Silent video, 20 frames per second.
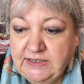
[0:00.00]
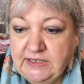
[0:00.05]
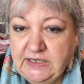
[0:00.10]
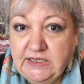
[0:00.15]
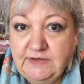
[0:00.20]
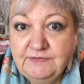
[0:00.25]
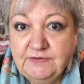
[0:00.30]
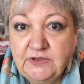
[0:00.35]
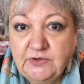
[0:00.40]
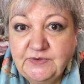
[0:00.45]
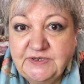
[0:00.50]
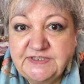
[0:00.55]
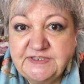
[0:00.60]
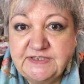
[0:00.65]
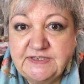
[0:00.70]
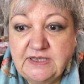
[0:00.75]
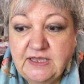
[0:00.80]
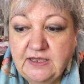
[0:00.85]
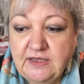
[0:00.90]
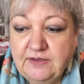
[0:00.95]
even though
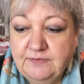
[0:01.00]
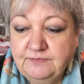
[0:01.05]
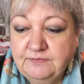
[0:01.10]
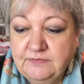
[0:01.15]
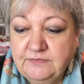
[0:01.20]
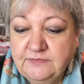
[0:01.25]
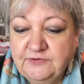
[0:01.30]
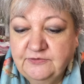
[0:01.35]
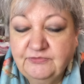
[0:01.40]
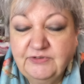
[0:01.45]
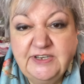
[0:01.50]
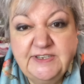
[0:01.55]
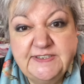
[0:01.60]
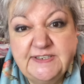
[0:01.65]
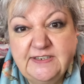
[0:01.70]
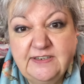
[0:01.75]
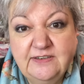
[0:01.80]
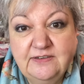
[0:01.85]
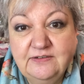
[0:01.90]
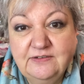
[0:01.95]
it's freezing
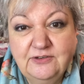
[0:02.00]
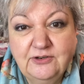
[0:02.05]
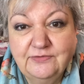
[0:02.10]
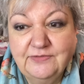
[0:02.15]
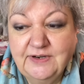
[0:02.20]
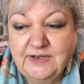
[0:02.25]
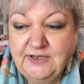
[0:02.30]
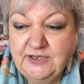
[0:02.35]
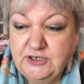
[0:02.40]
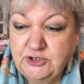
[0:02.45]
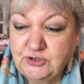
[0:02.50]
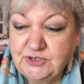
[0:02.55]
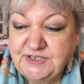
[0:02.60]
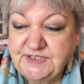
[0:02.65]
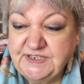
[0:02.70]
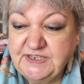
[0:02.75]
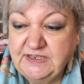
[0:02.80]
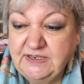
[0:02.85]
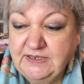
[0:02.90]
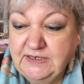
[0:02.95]
and not very
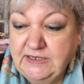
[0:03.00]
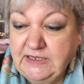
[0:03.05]
interesting.